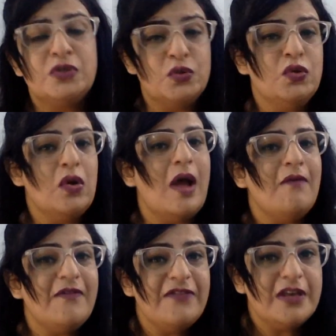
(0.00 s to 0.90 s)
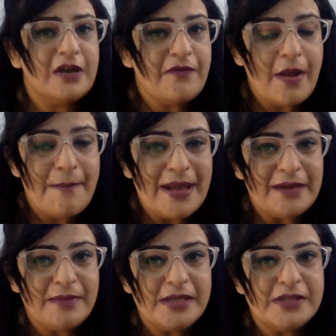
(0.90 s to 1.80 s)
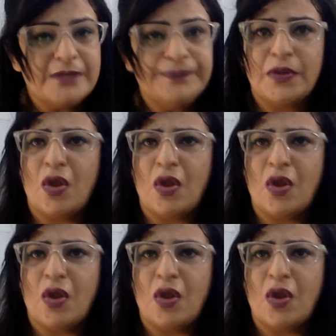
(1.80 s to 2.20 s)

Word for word: Do you have a fear of abandonment?